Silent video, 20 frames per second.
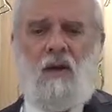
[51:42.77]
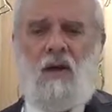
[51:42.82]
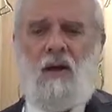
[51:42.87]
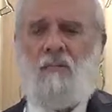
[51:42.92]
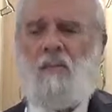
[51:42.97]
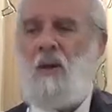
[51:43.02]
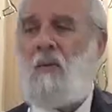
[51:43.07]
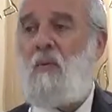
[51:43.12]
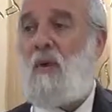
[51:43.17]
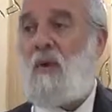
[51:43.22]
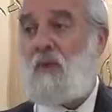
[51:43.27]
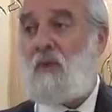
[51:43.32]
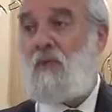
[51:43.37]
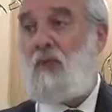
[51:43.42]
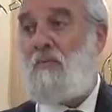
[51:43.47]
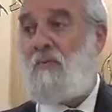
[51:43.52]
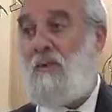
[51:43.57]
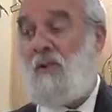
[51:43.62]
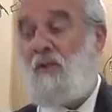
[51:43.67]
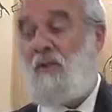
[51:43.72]
about what
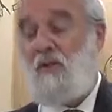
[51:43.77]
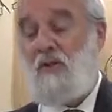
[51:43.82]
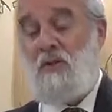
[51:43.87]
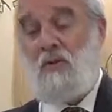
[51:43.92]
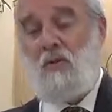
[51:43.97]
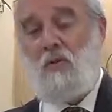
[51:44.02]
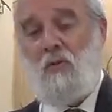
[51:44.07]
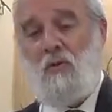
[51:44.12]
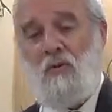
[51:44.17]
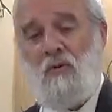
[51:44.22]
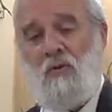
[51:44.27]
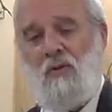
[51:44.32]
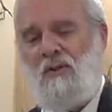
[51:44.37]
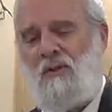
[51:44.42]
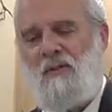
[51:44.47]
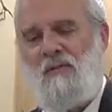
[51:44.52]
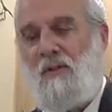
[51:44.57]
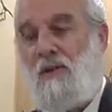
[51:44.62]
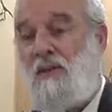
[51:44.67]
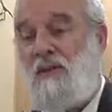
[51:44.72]
Hashem does in this world.
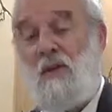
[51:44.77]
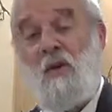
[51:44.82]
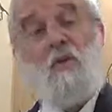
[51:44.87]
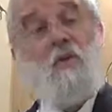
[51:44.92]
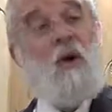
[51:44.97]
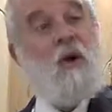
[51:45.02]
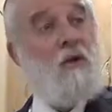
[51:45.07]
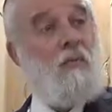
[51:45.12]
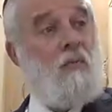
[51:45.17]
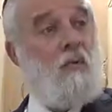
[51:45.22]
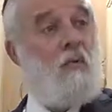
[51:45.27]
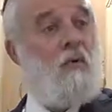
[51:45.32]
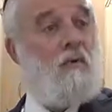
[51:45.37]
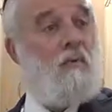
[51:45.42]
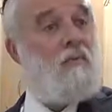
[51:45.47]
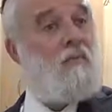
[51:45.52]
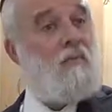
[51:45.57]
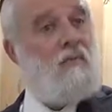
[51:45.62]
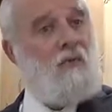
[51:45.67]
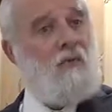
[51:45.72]
It's incredible
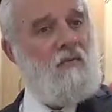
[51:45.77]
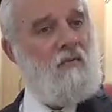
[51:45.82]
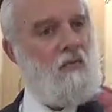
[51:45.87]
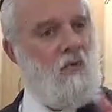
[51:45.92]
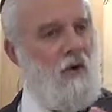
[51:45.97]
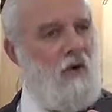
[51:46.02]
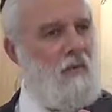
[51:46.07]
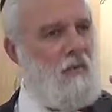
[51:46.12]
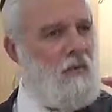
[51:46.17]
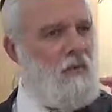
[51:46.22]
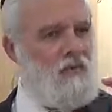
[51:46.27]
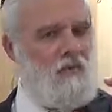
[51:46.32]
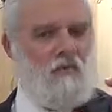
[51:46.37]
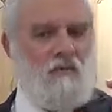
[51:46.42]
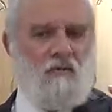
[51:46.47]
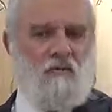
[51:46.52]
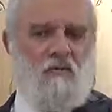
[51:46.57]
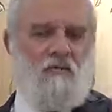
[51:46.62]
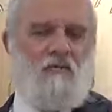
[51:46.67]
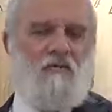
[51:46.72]
if you're able
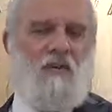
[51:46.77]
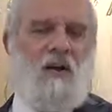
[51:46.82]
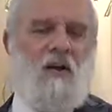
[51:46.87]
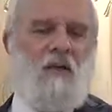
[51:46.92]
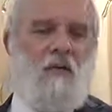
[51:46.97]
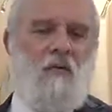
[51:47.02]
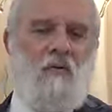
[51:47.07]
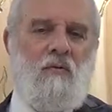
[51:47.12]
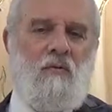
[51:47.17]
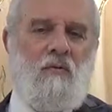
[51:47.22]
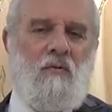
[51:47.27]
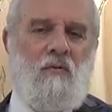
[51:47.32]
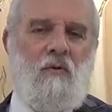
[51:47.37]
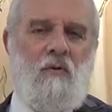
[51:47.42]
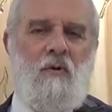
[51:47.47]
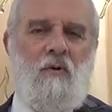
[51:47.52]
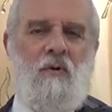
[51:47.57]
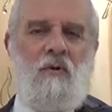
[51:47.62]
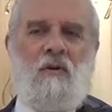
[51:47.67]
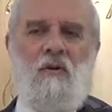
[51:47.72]
to follow
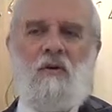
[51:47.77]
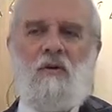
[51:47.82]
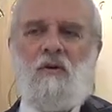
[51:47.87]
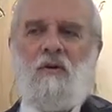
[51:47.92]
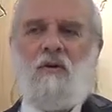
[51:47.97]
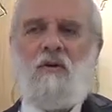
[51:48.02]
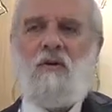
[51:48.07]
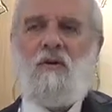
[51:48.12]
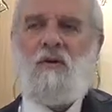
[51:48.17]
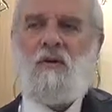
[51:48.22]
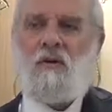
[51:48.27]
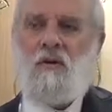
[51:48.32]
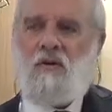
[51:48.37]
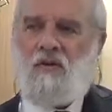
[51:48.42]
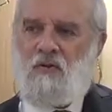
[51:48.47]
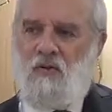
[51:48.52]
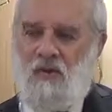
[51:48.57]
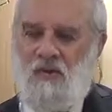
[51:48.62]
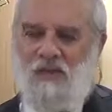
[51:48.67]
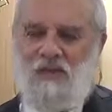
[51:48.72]
the
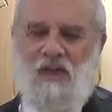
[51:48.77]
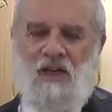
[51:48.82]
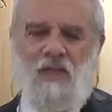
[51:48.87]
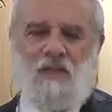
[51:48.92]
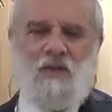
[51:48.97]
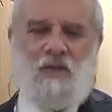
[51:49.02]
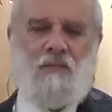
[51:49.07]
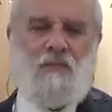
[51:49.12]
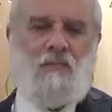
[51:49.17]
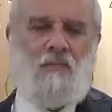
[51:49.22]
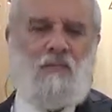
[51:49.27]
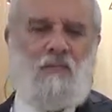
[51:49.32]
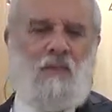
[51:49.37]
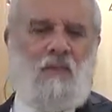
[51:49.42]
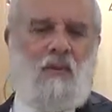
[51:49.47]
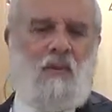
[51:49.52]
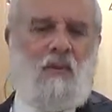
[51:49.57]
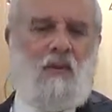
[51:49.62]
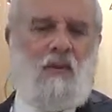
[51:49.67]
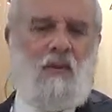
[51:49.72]
translation.
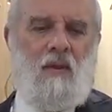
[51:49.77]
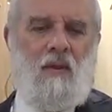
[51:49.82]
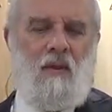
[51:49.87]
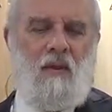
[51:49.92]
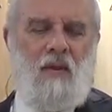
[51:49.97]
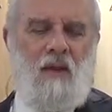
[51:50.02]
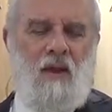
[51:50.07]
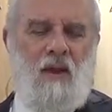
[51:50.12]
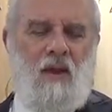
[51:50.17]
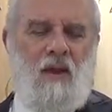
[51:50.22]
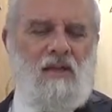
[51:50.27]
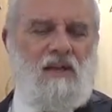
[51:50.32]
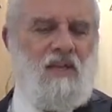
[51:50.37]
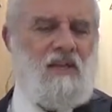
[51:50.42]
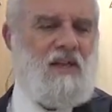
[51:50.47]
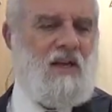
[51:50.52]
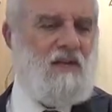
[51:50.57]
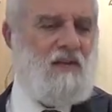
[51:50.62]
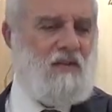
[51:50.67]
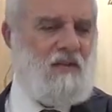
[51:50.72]
He
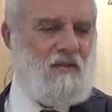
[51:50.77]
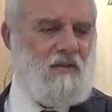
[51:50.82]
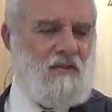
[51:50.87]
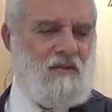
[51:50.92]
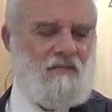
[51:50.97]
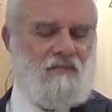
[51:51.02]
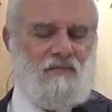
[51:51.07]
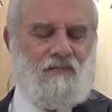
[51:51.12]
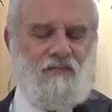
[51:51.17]
says like this,